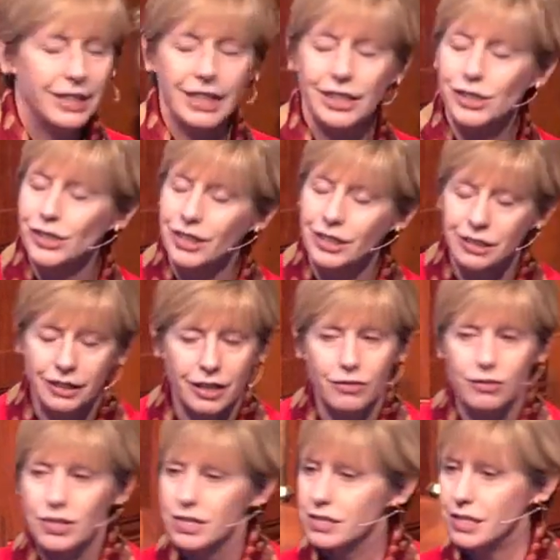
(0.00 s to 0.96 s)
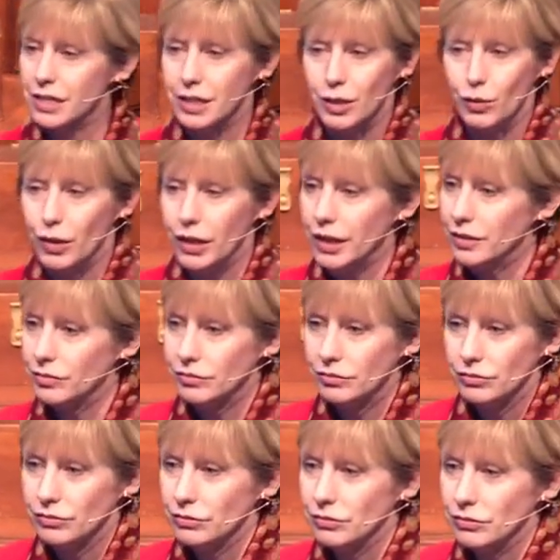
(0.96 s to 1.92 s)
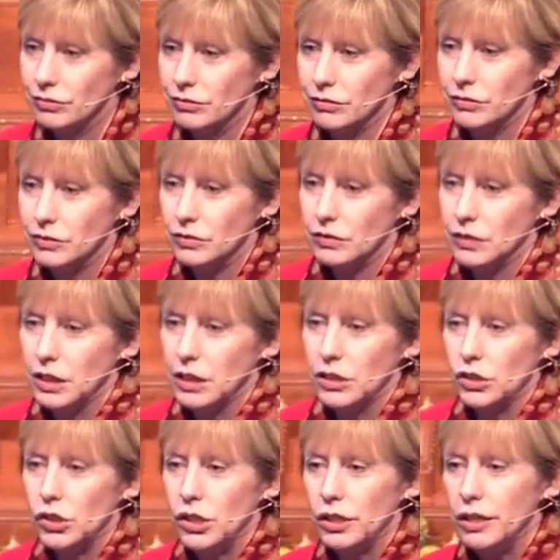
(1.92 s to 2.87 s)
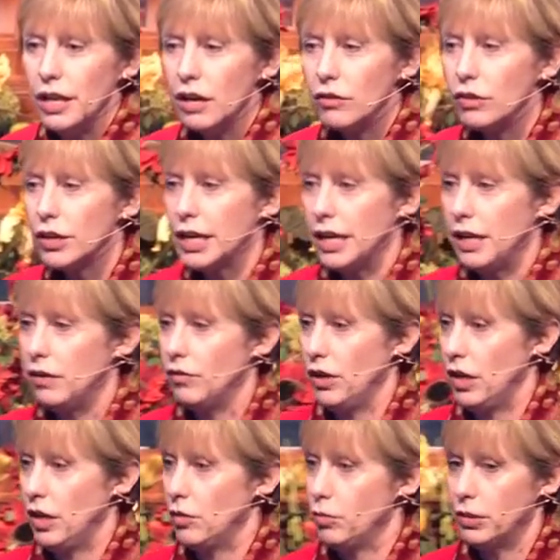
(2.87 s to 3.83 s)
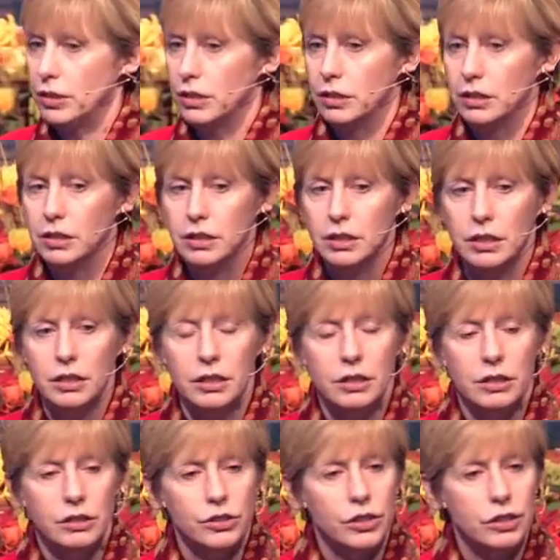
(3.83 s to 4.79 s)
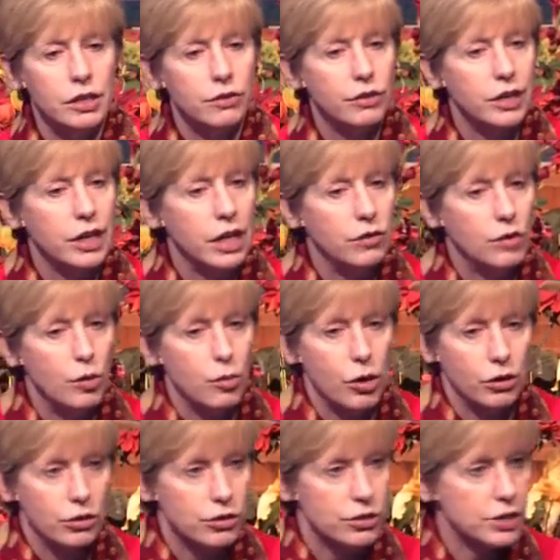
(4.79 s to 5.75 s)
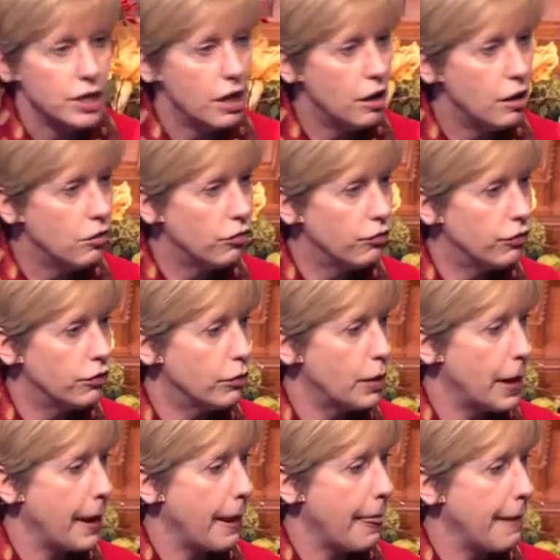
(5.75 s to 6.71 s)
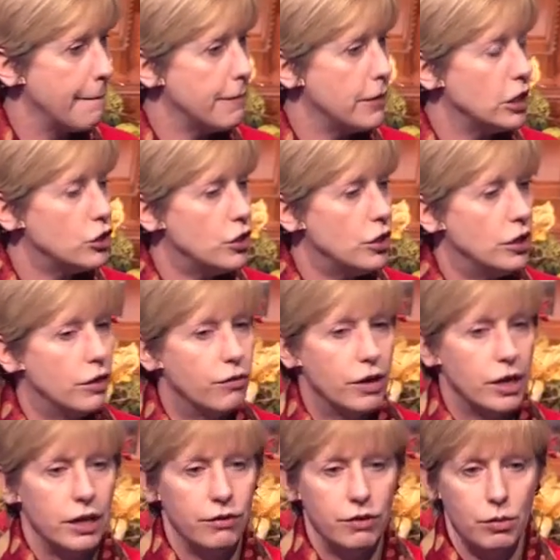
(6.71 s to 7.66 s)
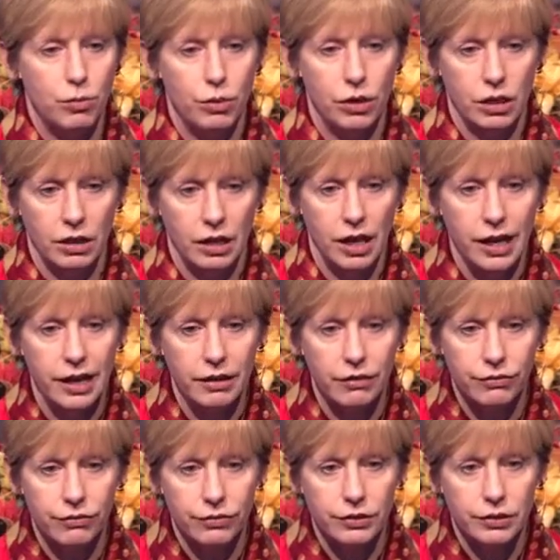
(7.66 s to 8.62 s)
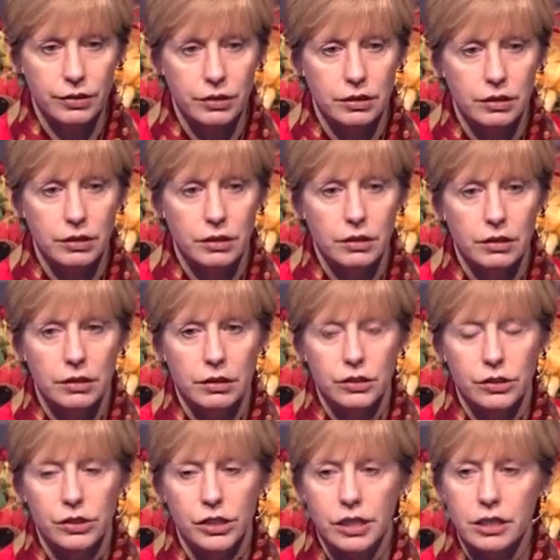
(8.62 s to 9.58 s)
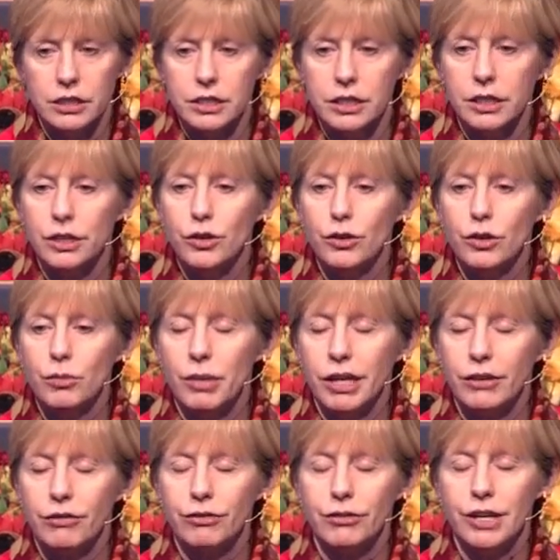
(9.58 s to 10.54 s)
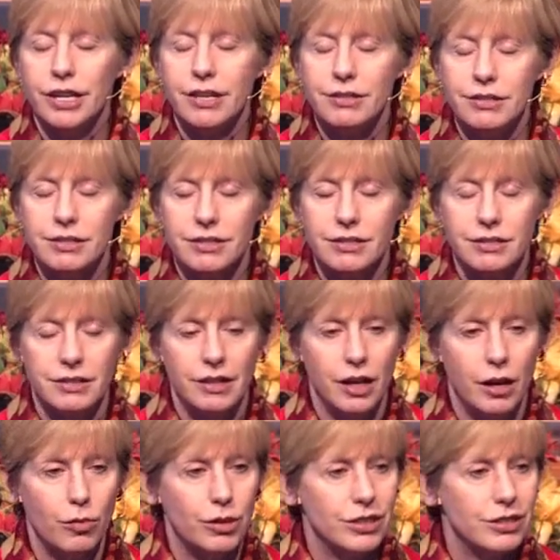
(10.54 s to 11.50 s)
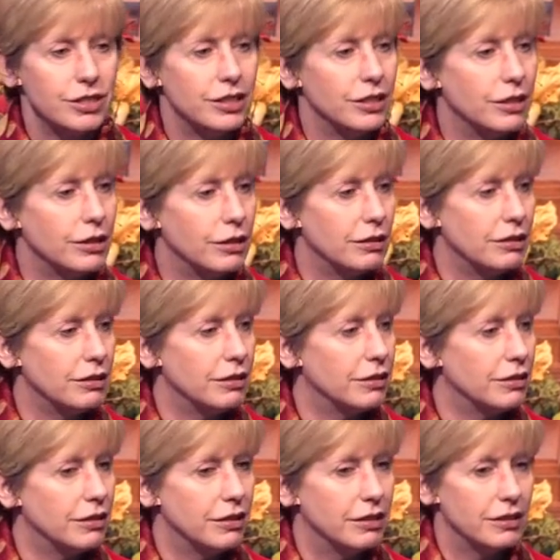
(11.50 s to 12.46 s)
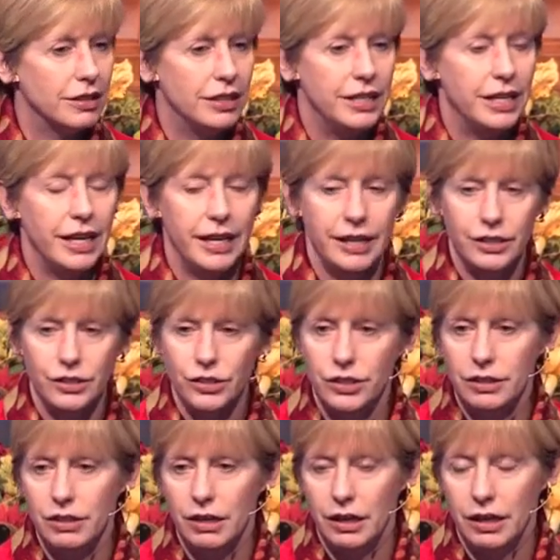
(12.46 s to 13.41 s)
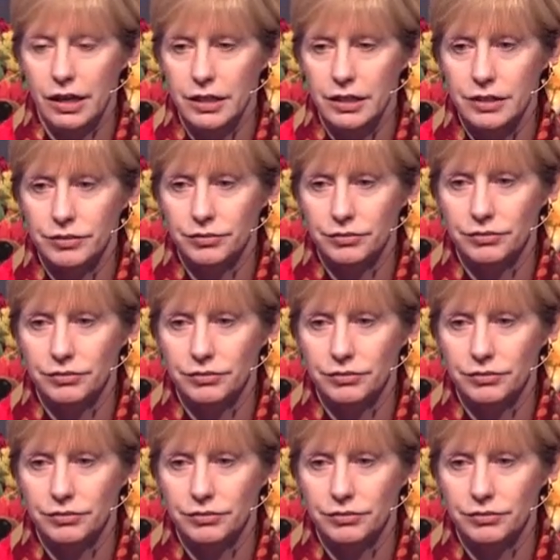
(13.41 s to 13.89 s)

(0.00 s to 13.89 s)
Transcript: And she loved us anyway. She never gave up. She never gave up on herself. She never gave up on life. She continued to make friends up until the day she died.